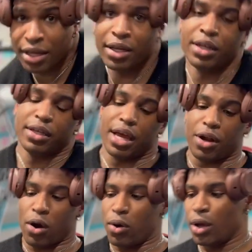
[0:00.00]
yeah,
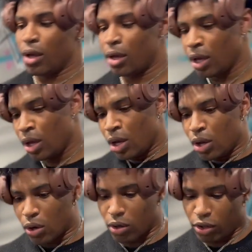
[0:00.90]
no,
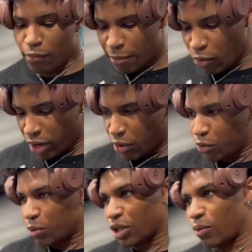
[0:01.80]
going a little bit more inward
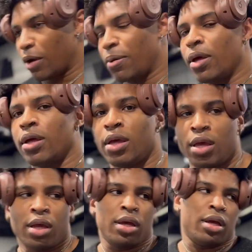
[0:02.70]
with the grip
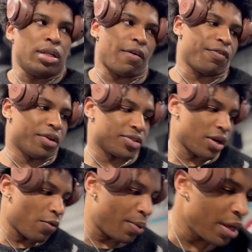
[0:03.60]
definitely does help.